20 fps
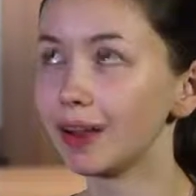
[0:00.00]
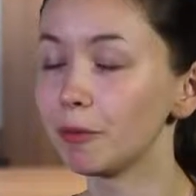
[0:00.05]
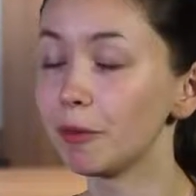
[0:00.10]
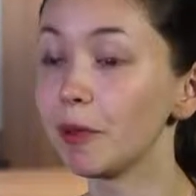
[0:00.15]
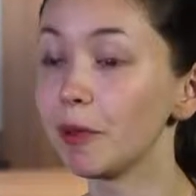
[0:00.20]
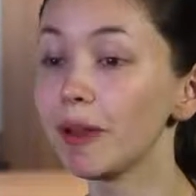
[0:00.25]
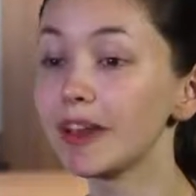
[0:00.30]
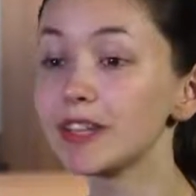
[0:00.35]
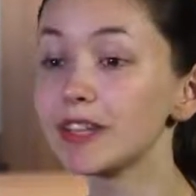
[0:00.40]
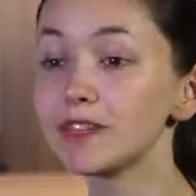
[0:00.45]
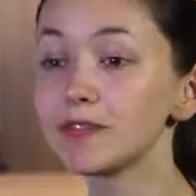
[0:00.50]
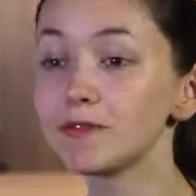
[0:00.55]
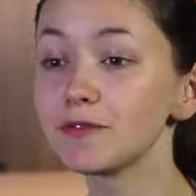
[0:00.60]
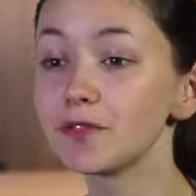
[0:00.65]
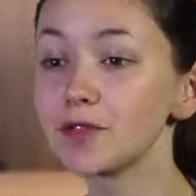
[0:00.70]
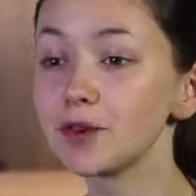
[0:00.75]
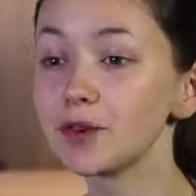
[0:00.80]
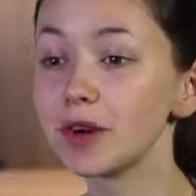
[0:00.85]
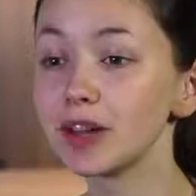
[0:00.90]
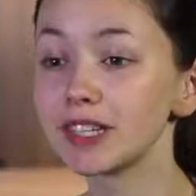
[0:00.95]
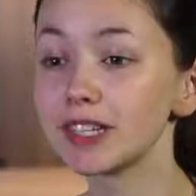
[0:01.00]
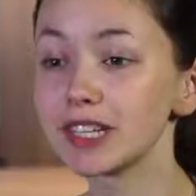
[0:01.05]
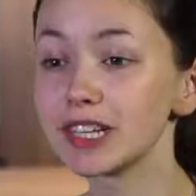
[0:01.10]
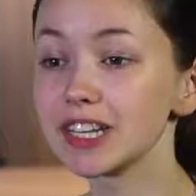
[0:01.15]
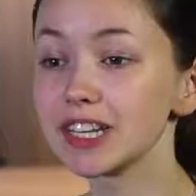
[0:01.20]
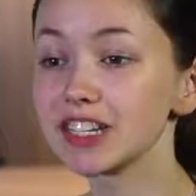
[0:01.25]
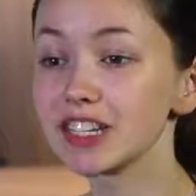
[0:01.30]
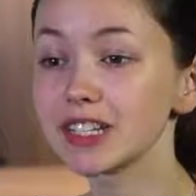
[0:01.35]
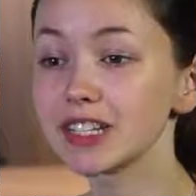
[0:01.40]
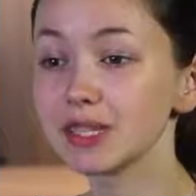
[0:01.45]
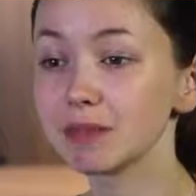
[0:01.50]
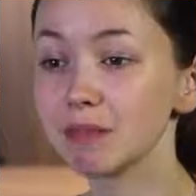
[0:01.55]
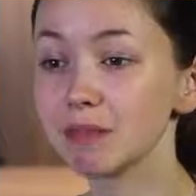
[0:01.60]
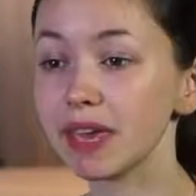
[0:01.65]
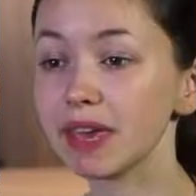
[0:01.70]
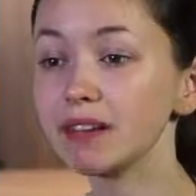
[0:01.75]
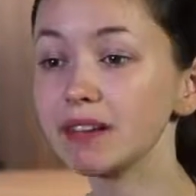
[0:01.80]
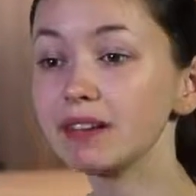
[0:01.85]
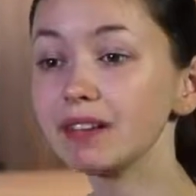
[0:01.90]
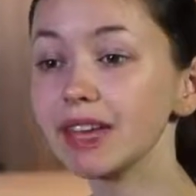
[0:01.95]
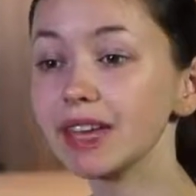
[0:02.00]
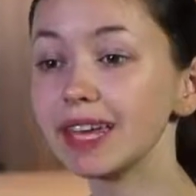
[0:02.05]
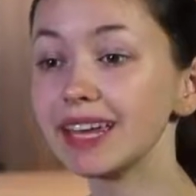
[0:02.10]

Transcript: We went for a delicious meal